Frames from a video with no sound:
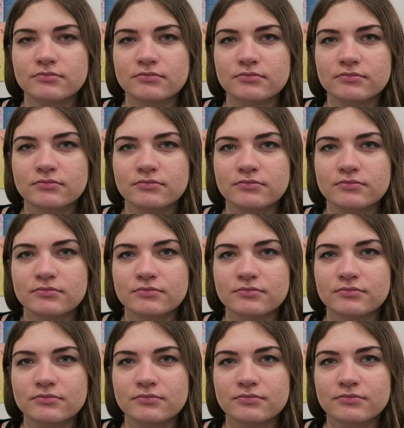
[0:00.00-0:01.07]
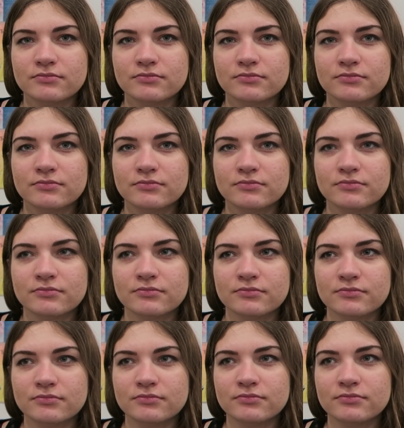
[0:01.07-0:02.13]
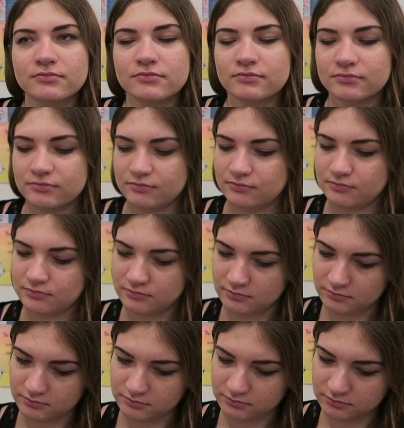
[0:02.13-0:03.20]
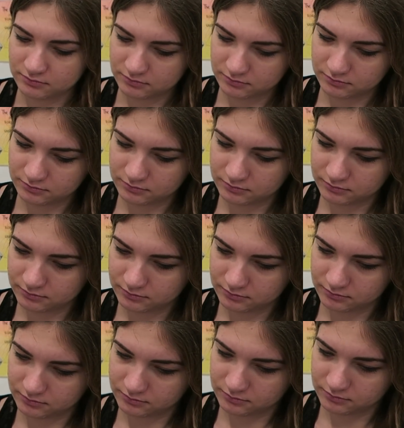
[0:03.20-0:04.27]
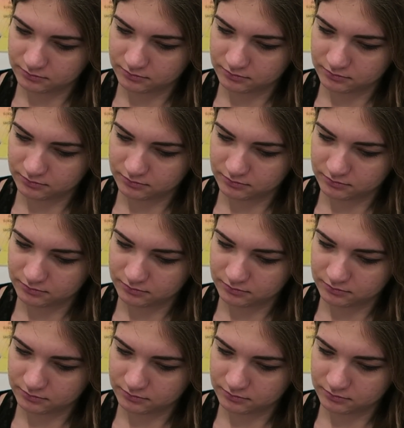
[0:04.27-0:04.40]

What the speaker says: No words are spoken by the person on screen.